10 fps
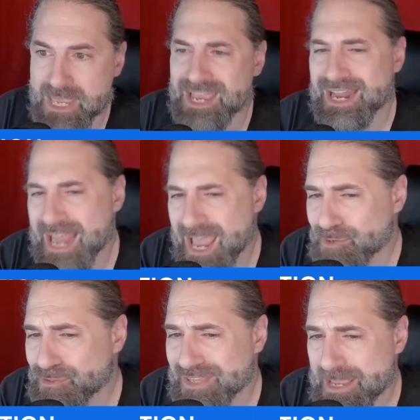And how
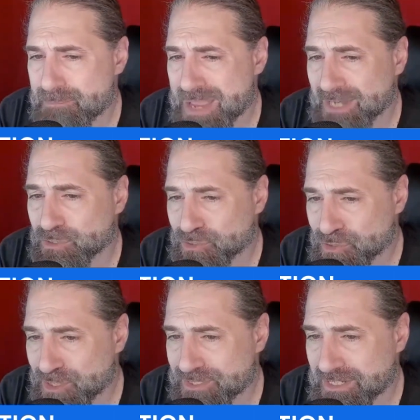do they impact your
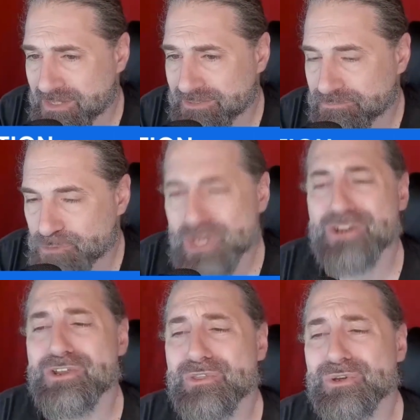storytelling?
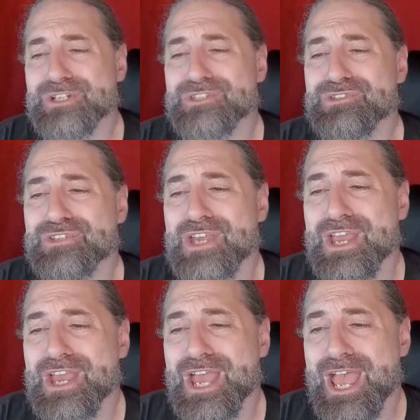Share your thoughts
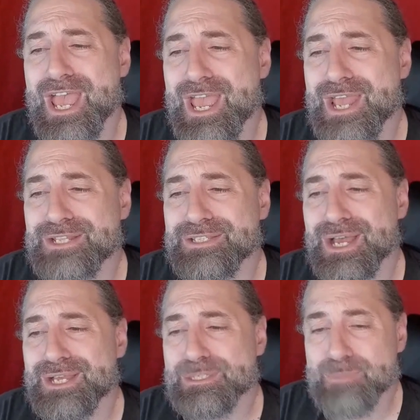and
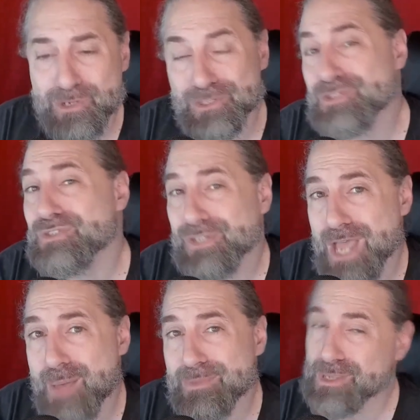experiences in the
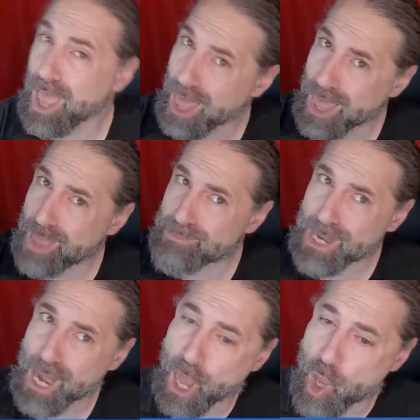comments
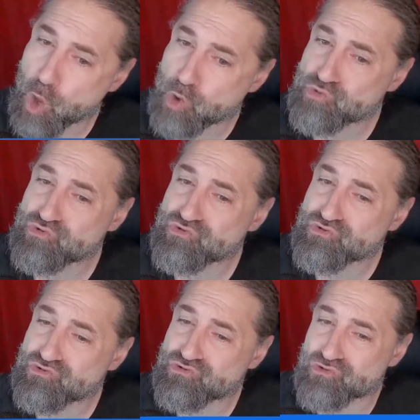
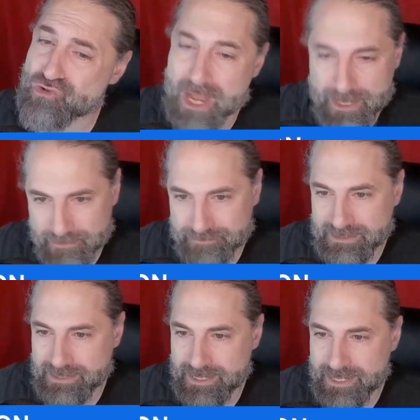below.
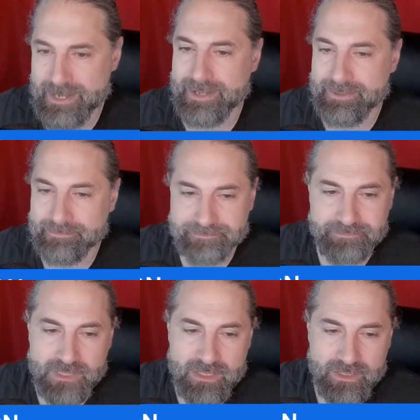Yeah.
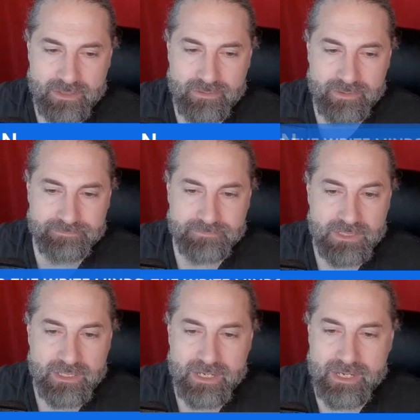All right.
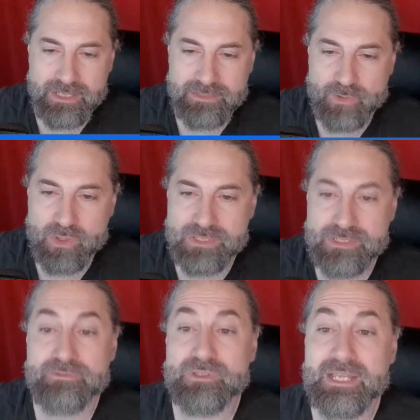And of course,
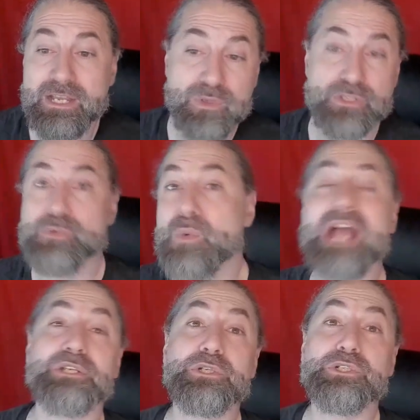if you like what you
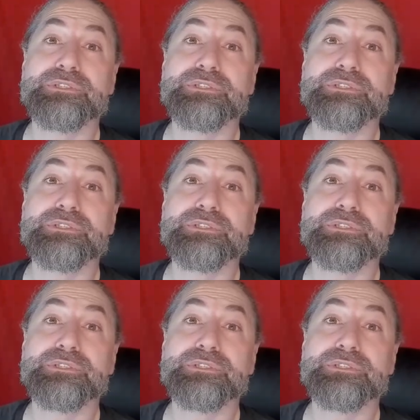watched,